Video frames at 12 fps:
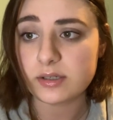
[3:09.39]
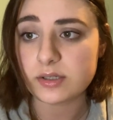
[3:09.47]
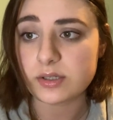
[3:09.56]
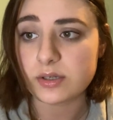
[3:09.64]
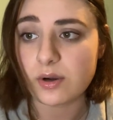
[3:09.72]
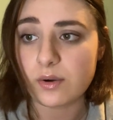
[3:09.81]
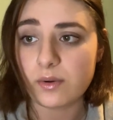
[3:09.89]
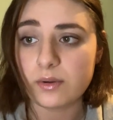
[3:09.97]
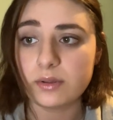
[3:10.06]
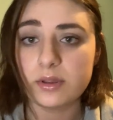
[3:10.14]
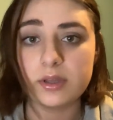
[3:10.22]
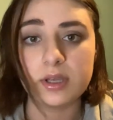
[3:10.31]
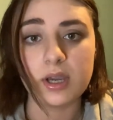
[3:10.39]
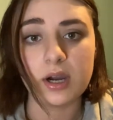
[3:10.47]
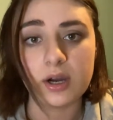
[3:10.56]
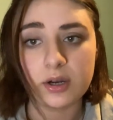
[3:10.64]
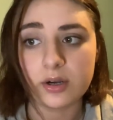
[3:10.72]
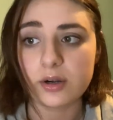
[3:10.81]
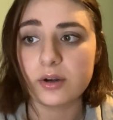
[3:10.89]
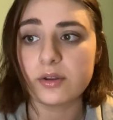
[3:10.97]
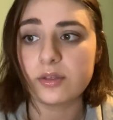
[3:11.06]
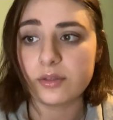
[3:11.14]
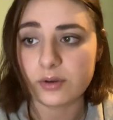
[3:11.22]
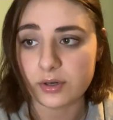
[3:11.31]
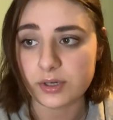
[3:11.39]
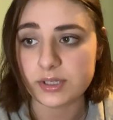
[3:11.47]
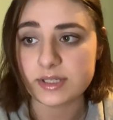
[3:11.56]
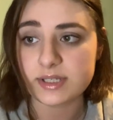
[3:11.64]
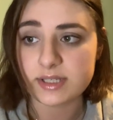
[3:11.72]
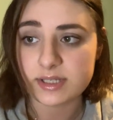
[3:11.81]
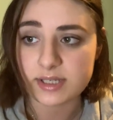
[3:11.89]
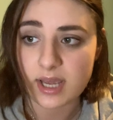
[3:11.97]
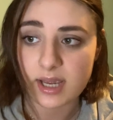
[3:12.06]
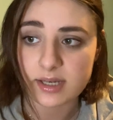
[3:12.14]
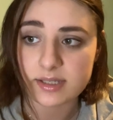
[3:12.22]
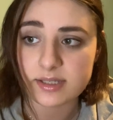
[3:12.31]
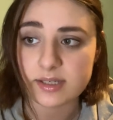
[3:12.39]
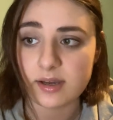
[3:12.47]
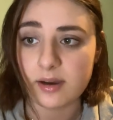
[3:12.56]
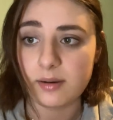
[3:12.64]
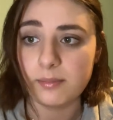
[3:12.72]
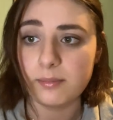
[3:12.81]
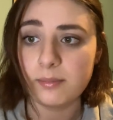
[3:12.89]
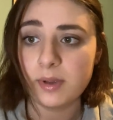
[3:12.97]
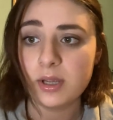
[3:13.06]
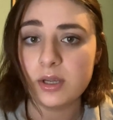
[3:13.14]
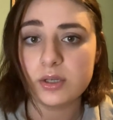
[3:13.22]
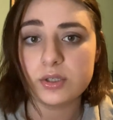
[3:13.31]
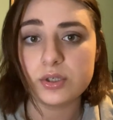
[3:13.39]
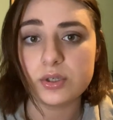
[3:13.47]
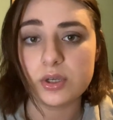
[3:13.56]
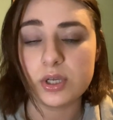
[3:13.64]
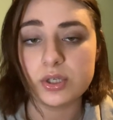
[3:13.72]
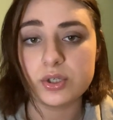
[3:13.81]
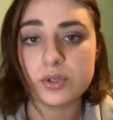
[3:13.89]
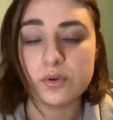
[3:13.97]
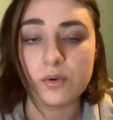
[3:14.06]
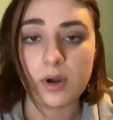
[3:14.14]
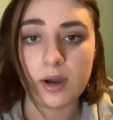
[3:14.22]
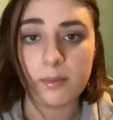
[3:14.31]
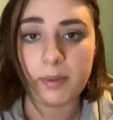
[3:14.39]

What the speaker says: so the hunger, thirst, sex, into